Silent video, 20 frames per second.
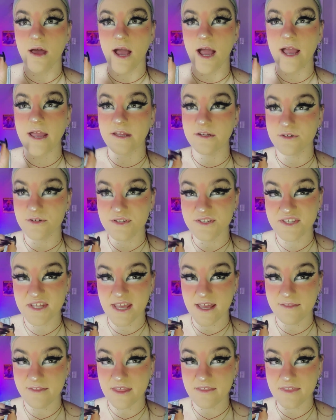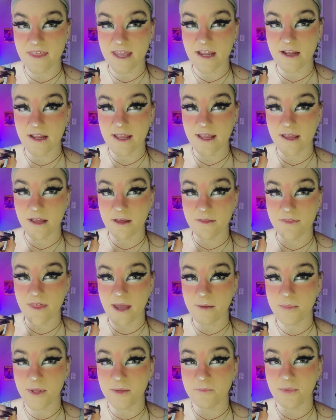I understand
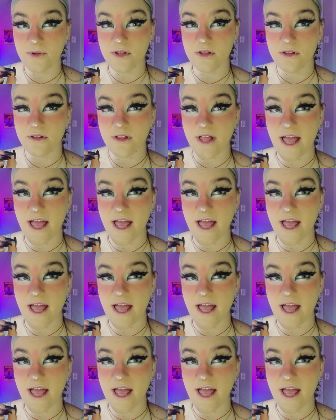that people